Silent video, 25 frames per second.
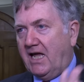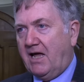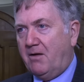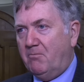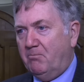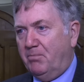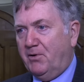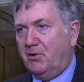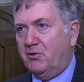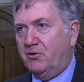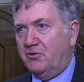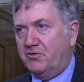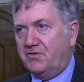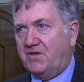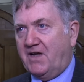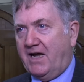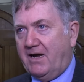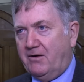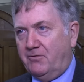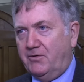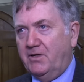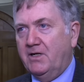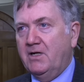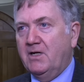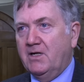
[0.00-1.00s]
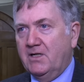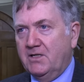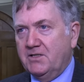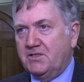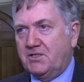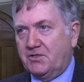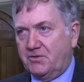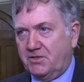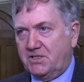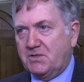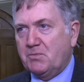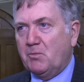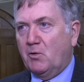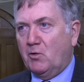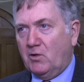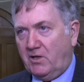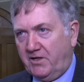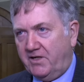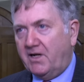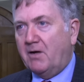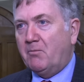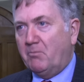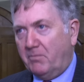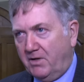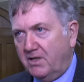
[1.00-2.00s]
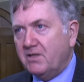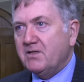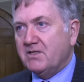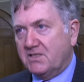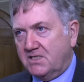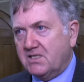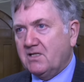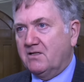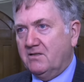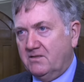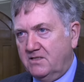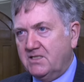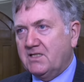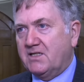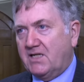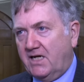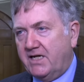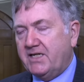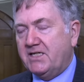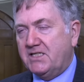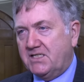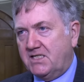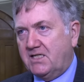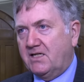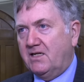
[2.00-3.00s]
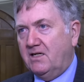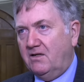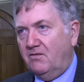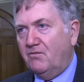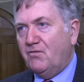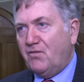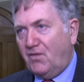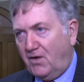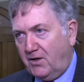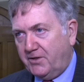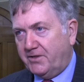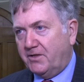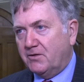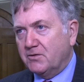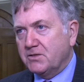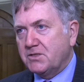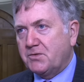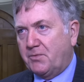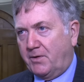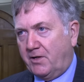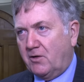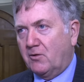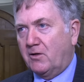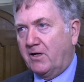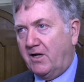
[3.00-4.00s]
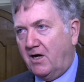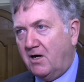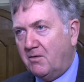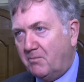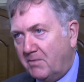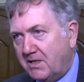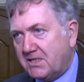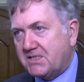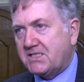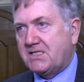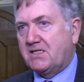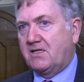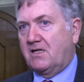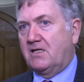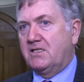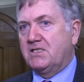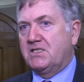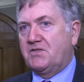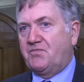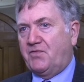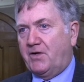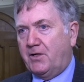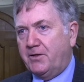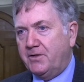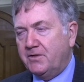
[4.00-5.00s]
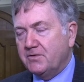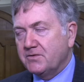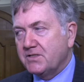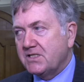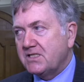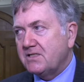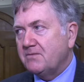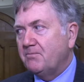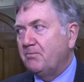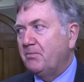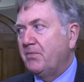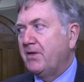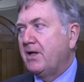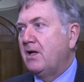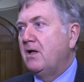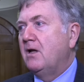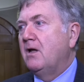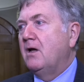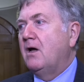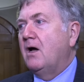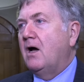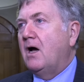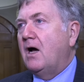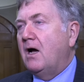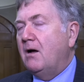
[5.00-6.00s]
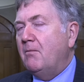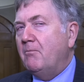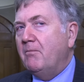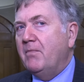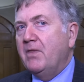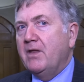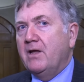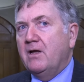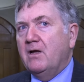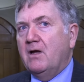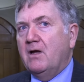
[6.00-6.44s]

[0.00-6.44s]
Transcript: get boiled down to a smaller number. And today is the finals, we call it our masterclass finals. Um,